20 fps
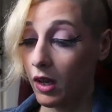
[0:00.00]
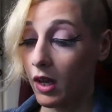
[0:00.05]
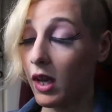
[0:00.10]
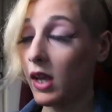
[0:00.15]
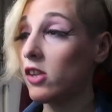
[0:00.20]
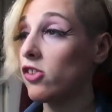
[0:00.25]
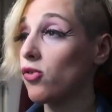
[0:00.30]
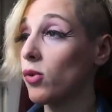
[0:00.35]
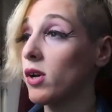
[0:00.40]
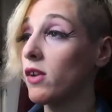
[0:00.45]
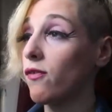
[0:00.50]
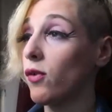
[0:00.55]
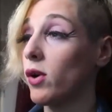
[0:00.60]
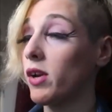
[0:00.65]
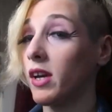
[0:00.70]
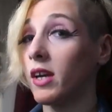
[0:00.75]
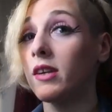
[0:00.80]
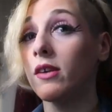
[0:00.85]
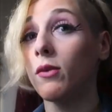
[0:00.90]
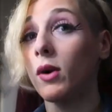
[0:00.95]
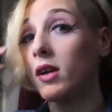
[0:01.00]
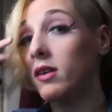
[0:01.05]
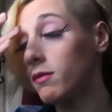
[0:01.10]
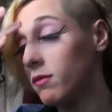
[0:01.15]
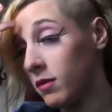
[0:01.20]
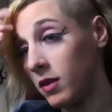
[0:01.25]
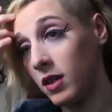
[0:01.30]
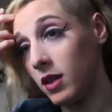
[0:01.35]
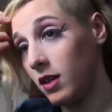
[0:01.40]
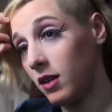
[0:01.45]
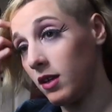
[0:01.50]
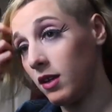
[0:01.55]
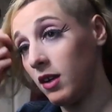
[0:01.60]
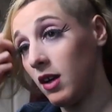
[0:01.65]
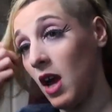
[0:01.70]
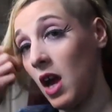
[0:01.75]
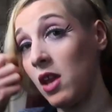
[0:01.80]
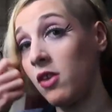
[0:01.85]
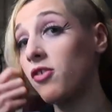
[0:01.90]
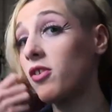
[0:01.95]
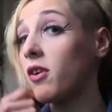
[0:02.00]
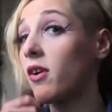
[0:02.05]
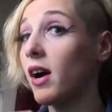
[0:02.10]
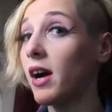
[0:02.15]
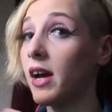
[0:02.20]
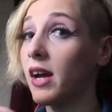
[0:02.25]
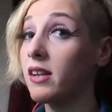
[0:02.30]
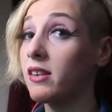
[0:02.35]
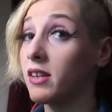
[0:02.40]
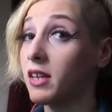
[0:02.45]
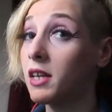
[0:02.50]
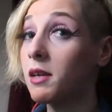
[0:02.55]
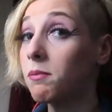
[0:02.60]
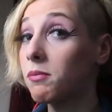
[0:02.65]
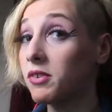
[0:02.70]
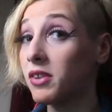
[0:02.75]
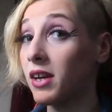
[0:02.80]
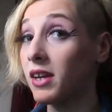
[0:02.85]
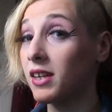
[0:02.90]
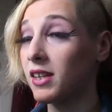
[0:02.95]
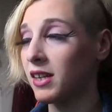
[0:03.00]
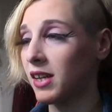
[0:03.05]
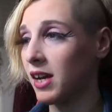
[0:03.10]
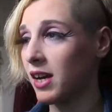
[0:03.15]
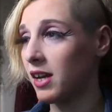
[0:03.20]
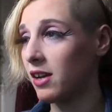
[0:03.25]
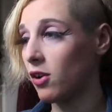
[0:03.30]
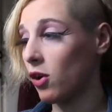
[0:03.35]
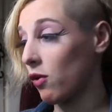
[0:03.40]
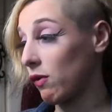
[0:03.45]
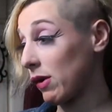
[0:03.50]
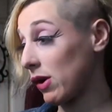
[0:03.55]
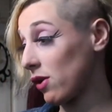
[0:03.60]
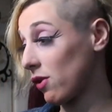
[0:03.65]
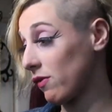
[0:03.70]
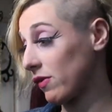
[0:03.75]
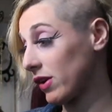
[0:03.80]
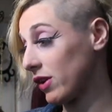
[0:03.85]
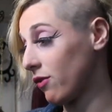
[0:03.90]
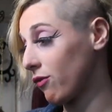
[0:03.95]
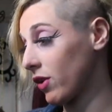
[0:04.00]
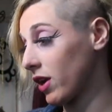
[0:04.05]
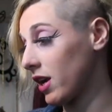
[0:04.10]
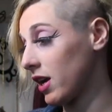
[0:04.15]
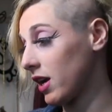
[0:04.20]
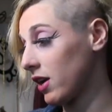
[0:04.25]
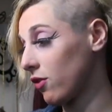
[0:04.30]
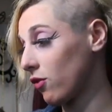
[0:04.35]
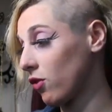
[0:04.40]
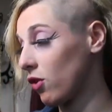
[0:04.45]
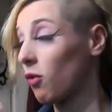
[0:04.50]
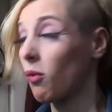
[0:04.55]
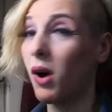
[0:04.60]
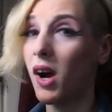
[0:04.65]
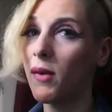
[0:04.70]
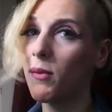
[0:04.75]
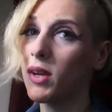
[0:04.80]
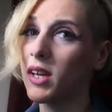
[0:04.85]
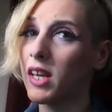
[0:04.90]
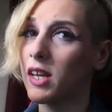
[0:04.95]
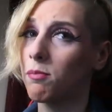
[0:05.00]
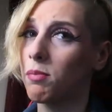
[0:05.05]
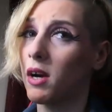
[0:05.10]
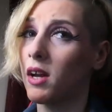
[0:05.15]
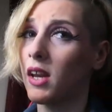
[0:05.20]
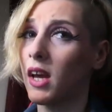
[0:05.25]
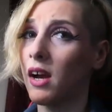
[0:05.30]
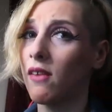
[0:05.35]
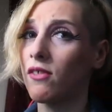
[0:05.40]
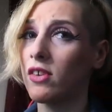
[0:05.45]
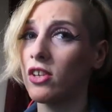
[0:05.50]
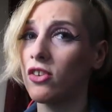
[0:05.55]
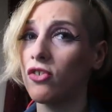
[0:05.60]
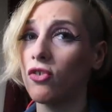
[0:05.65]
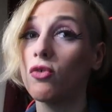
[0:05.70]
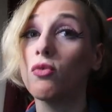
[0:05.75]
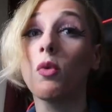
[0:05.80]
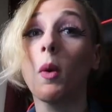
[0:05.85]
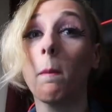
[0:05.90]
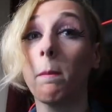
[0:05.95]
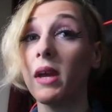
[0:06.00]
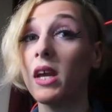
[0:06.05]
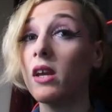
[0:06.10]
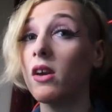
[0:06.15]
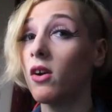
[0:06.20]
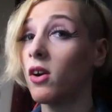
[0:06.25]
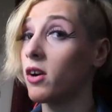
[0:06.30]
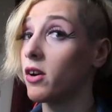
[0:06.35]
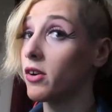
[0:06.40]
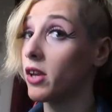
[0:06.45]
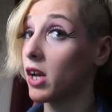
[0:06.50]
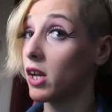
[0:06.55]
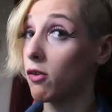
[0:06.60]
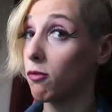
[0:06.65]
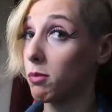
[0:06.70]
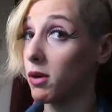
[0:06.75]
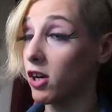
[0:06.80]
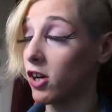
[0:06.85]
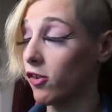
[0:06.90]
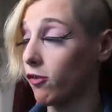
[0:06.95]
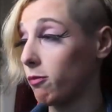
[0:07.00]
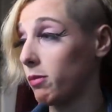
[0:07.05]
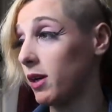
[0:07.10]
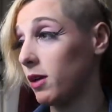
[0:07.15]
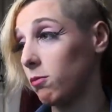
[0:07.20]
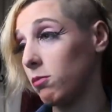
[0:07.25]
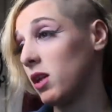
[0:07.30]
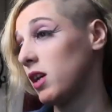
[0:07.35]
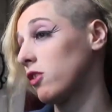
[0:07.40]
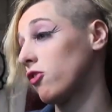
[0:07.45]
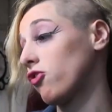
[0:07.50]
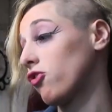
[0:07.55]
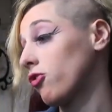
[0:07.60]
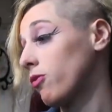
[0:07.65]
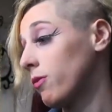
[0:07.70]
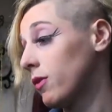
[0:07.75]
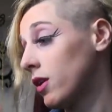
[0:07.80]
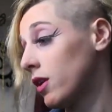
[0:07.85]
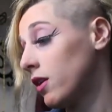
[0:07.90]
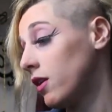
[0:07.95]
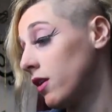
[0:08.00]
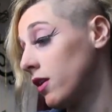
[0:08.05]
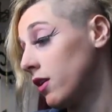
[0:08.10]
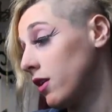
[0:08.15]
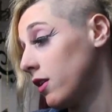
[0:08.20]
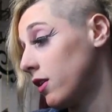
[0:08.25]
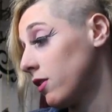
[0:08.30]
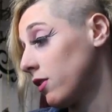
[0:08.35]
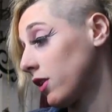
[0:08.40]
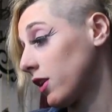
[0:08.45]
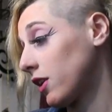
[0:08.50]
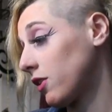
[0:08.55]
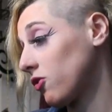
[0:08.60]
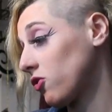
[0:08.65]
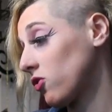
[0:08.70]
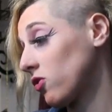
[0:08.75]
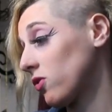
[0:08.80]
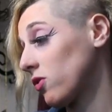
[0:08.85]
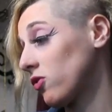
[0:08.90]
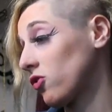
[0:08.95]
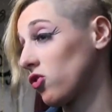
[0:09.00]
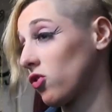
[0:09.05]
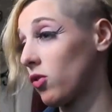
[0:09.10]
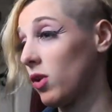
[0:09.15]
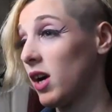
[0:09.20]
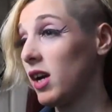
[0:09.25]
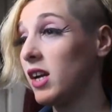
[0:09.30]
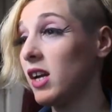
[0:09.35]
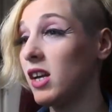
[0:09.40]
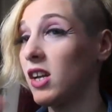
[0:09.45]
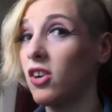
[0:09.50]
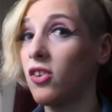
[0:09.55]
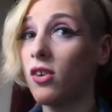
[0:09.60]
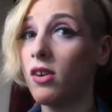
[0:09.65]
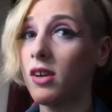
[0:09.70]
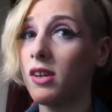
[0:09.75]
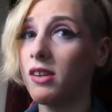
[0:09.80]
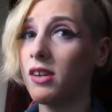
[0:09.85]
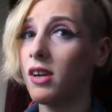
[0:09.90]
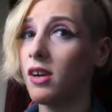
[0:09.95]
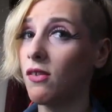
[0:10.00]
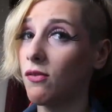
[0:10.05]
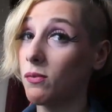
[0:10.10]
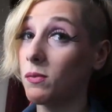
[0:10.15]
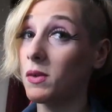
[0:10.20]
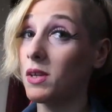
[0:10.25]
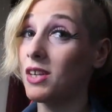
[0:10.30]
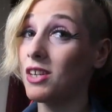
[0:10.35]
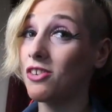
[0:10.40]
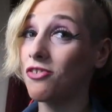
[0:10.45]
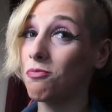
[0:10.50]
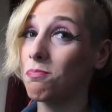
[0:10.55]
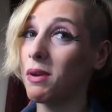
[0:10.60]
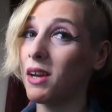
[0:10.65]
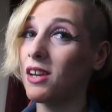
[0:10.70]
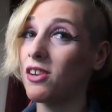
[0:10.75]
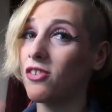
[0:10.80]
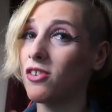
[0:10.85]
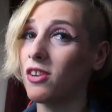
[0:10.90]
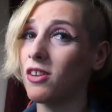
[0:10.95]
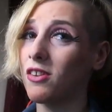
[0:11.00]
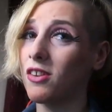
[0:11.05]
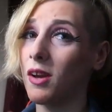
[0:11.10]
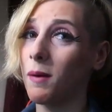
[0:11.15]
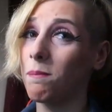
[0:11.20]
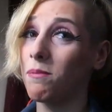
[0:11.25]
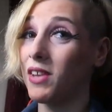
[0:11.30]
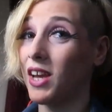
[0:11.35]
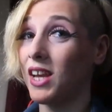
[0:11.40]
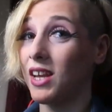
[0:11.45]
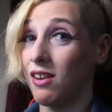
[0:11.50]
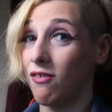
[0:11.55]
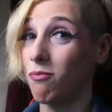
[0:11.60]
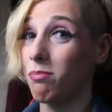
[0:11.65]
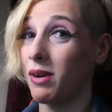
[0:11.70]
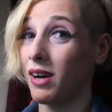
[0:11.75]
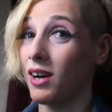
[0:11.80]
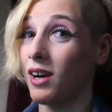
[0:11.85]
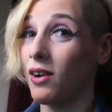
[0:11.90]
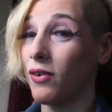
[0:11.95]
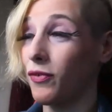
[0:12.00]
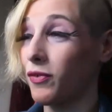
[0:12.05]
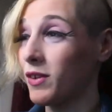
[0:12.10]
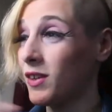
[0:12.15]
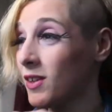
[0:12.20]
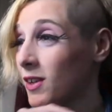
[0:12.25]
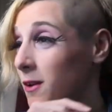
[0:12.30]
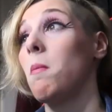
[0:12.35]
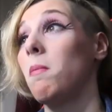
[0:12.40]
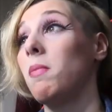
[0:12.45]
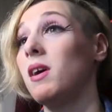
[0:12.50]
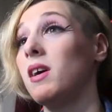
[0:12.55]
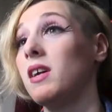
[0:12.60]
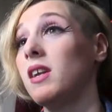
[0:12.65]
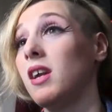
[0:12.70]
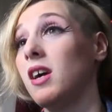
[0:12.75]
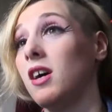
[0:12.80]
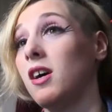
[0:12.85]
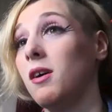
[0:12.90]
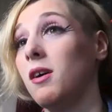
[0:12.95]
8/24/91. And so I had to keep saying that over and over and over again. I don't know why we keep on having to repeat our date of birth, but that's, like, so I got a good idea of each patient's date of birth. But